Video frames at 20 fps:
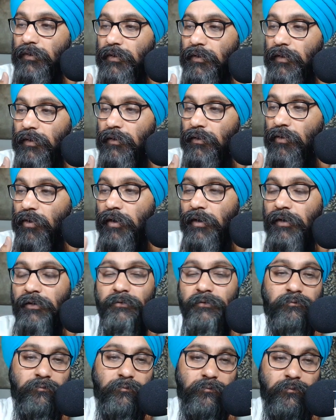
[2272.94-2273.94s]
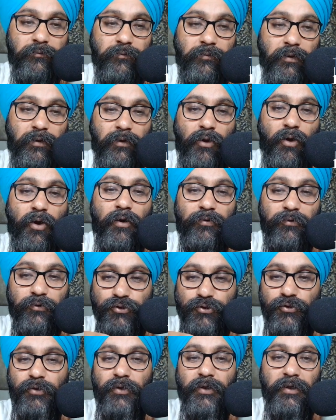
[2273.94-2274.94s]
along the
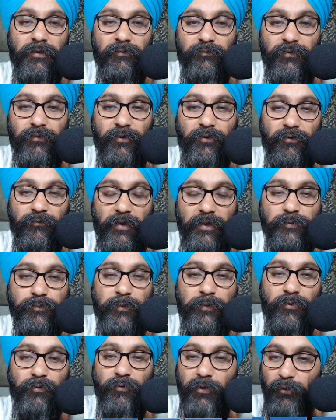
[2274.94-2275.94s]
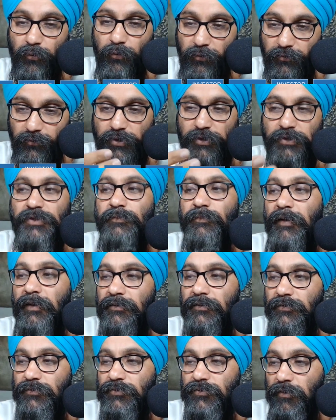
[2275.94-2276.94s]
journey of their investment career or just
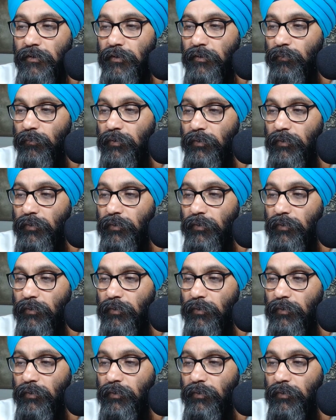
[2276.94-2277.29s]
about to start?